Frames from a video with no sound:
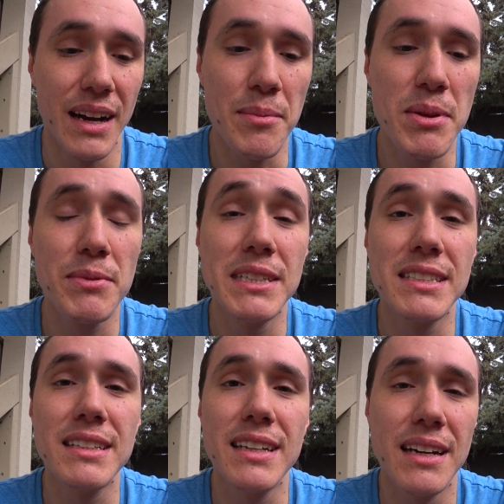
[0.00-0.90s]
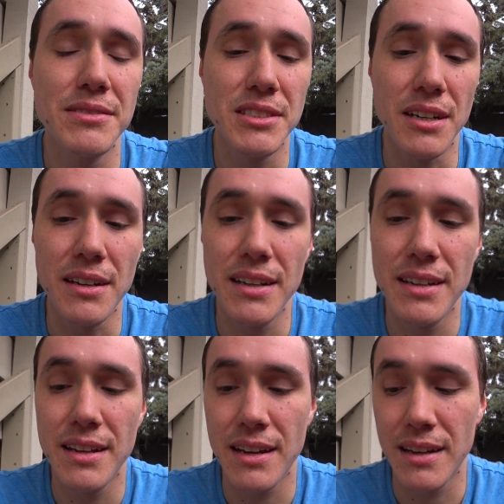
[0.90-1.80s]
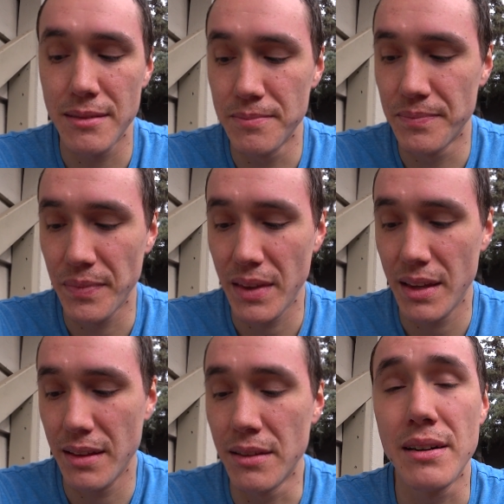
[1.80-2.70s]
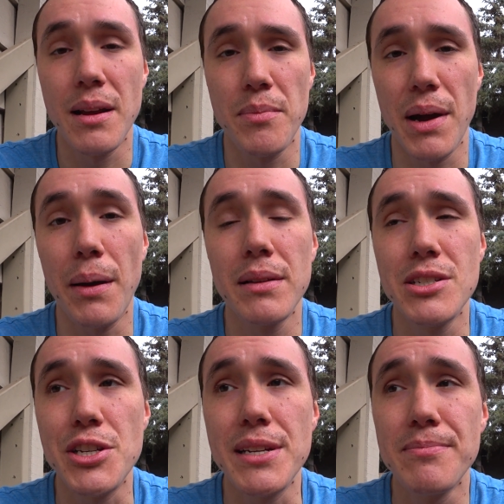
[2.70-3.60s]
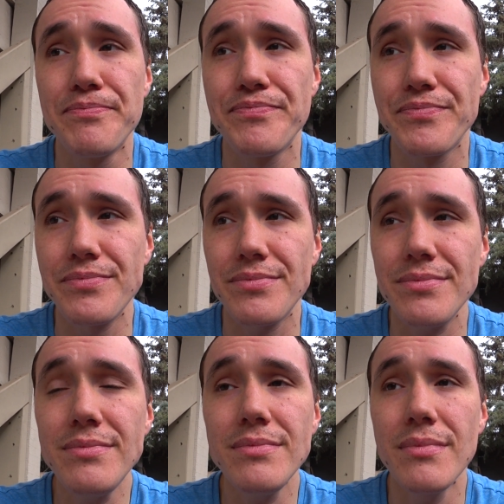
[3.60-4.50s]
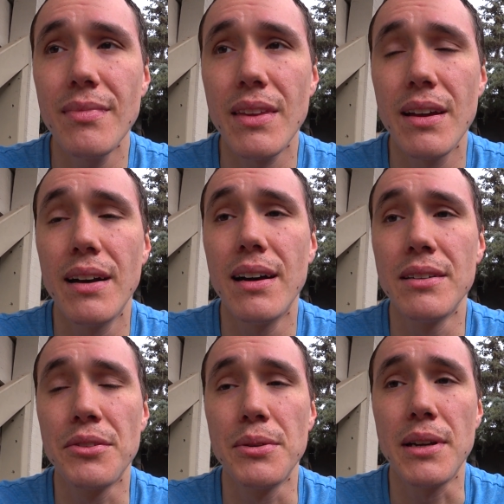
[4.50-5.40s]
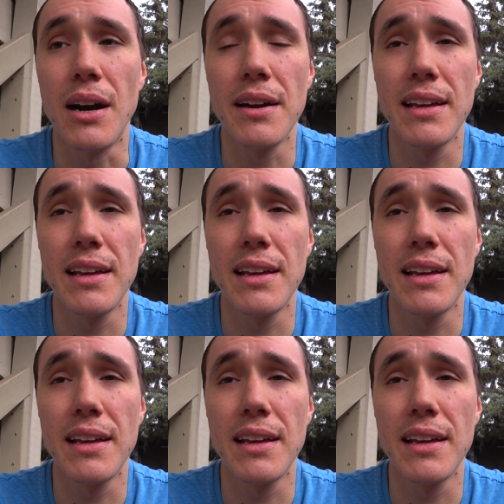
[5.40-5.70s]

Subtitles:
mean, recently I've started learning biology, through Khan